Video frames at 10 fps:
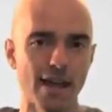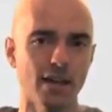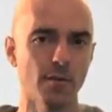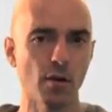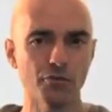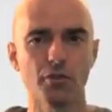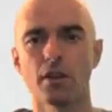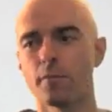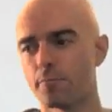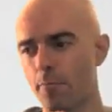And I'm also
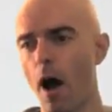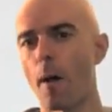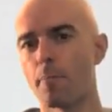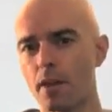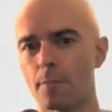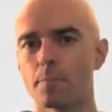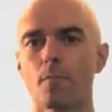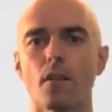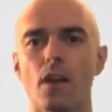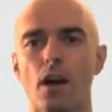going to pop in